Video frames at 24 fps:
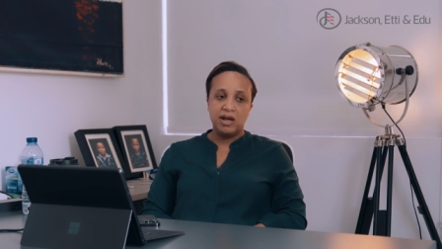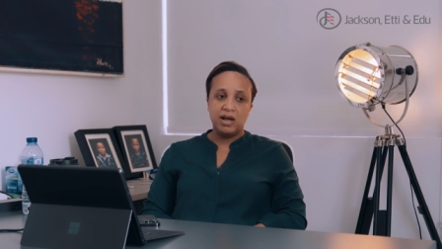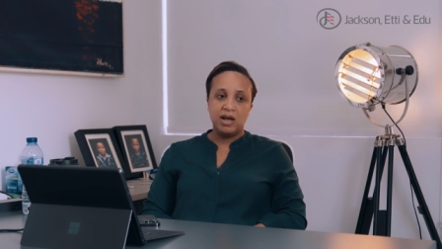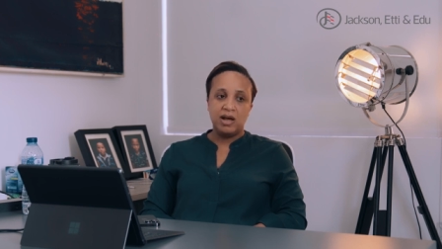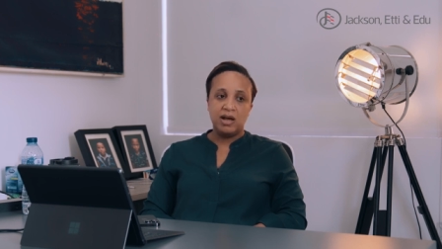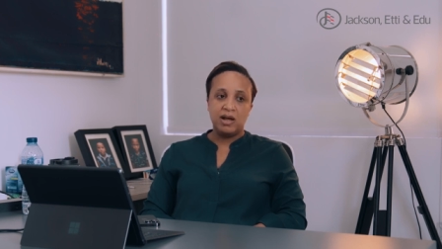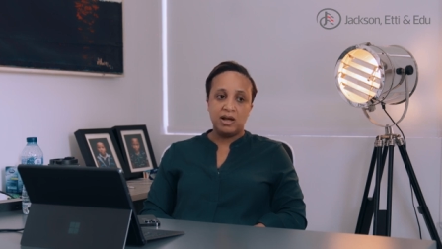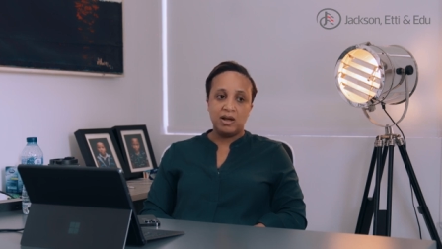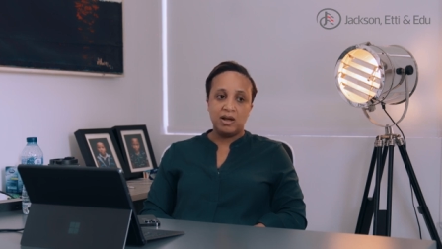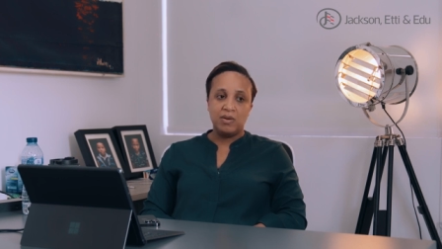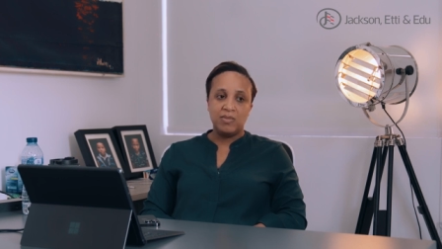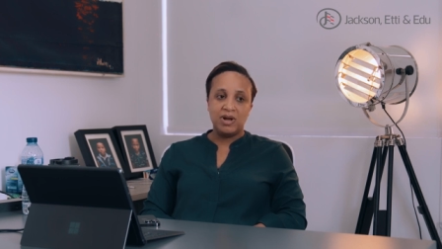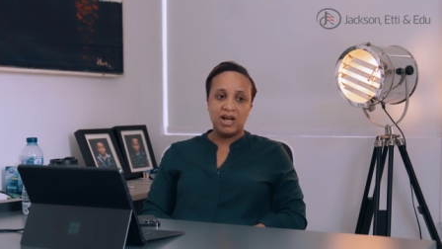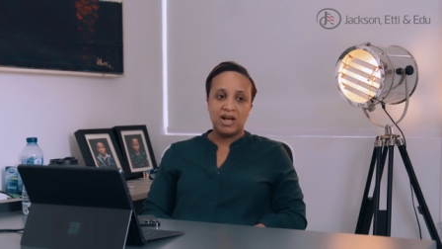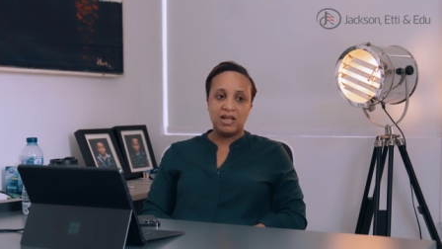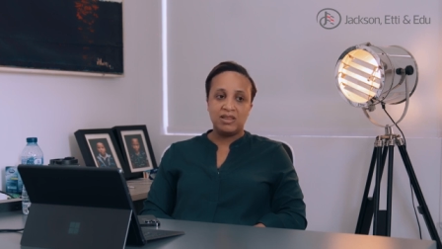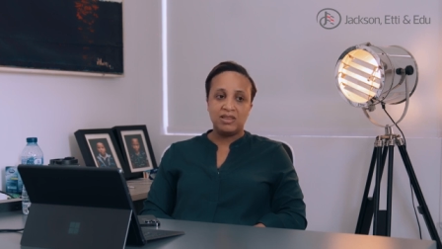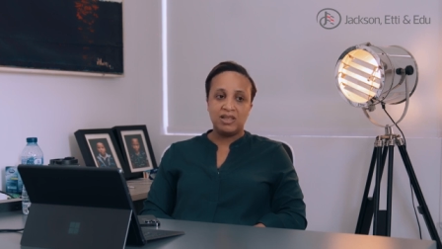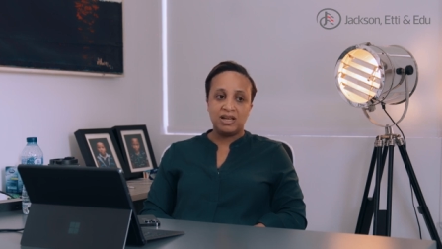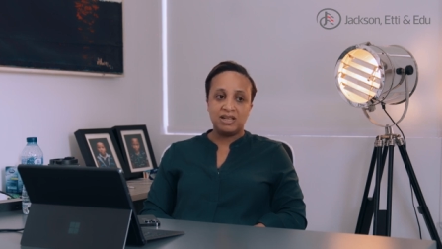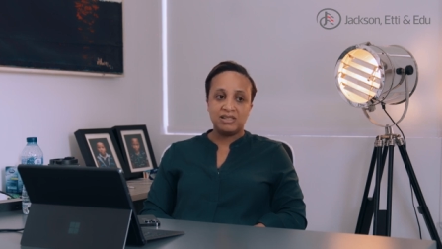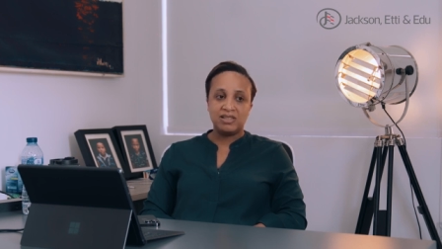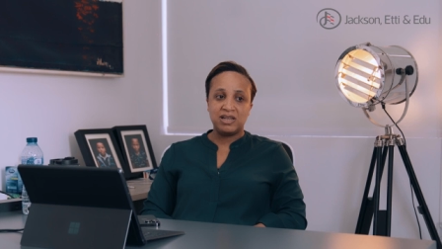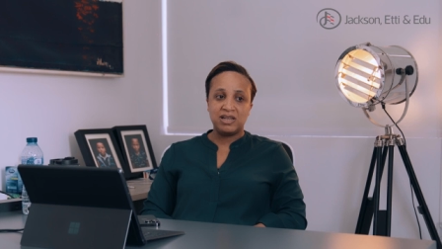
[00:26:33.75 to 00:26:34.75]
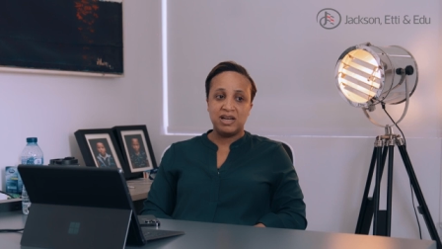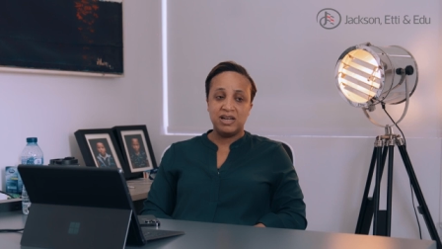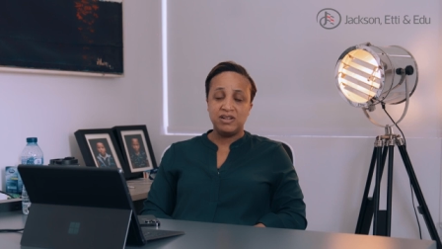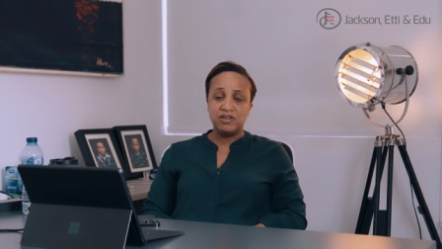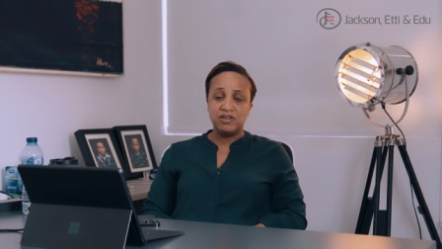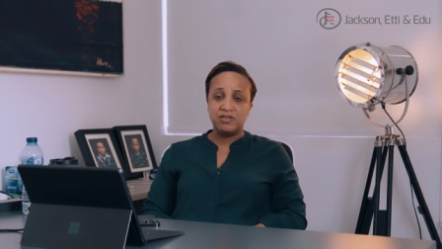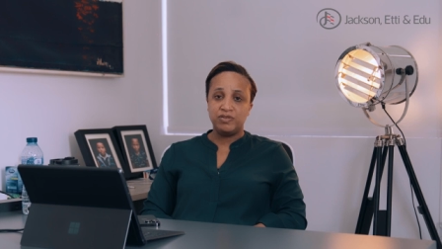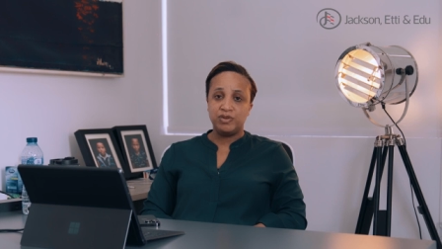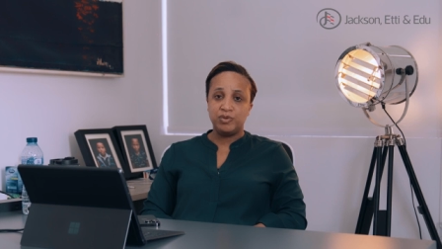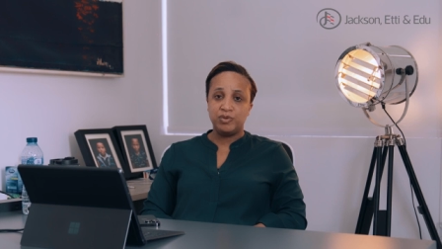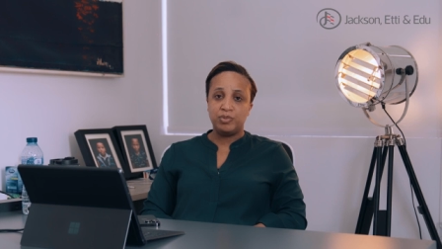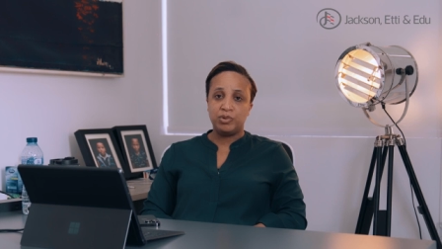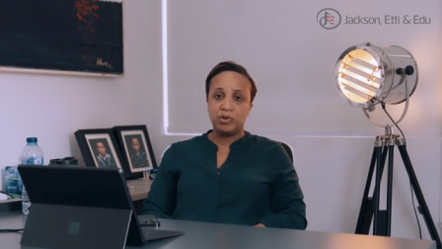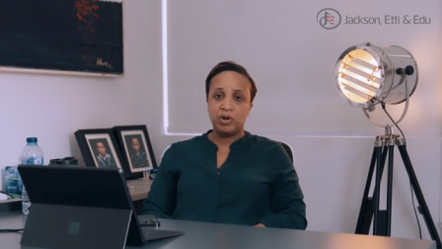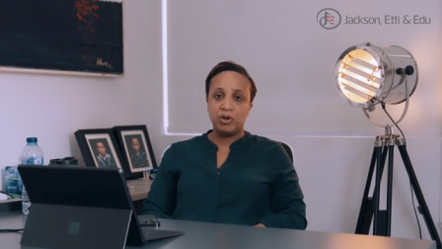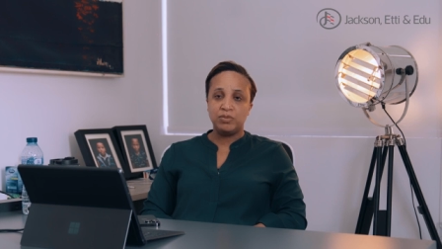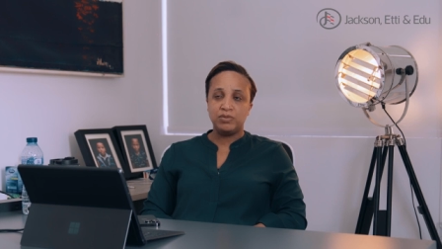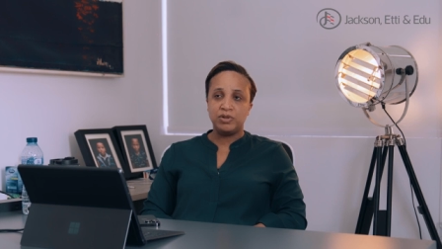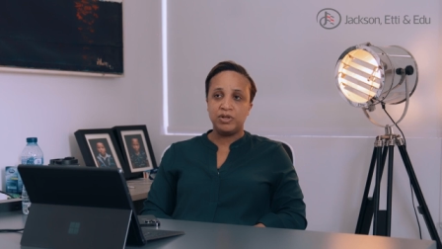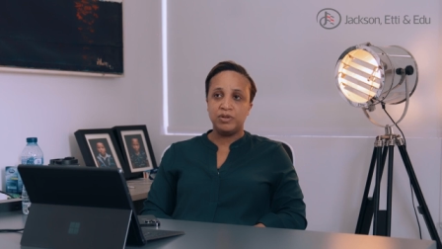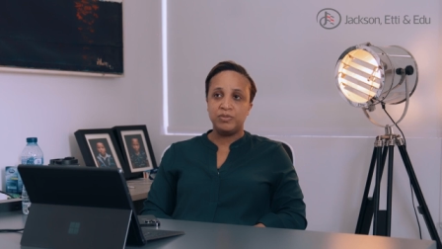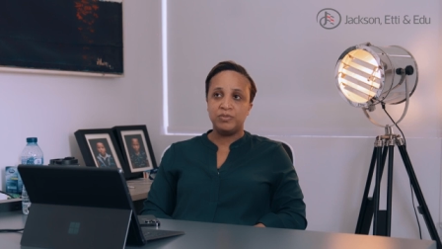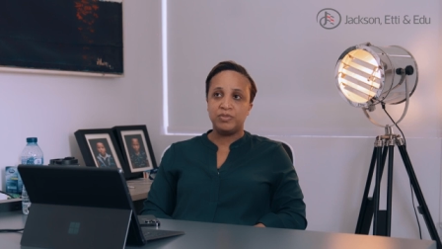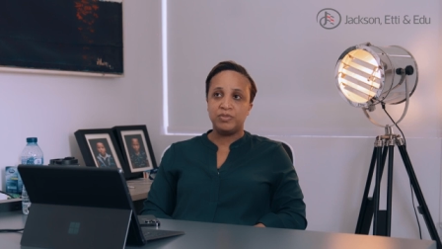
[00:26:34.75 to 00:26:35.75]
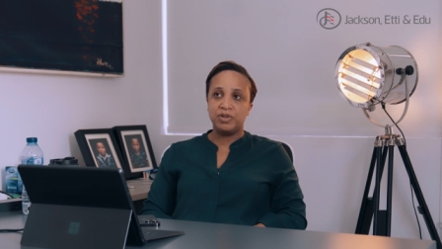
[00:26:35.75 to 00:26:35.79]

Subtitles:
And that's kind of a problem